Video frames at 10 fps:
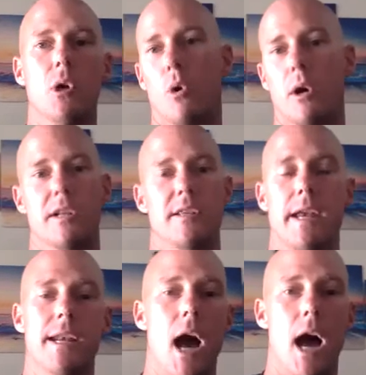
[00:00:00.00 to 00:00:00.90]
or
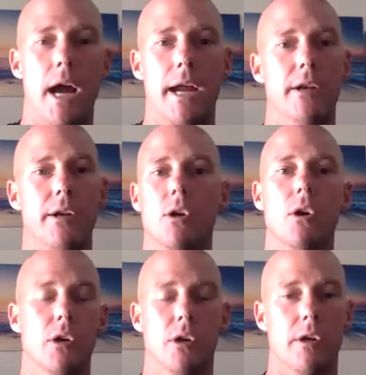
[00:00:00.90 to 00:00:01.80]
say 9 or
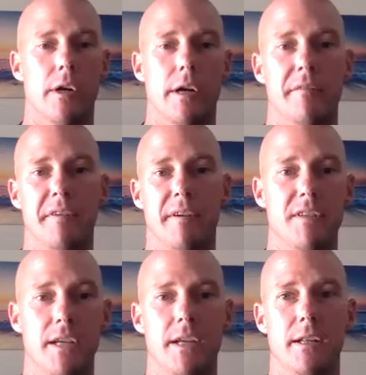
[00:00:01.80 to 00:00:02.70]
hooker in
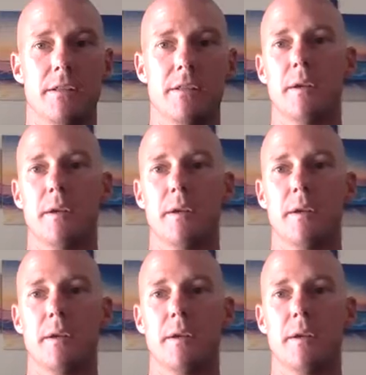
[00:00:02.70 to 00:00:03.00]
15s,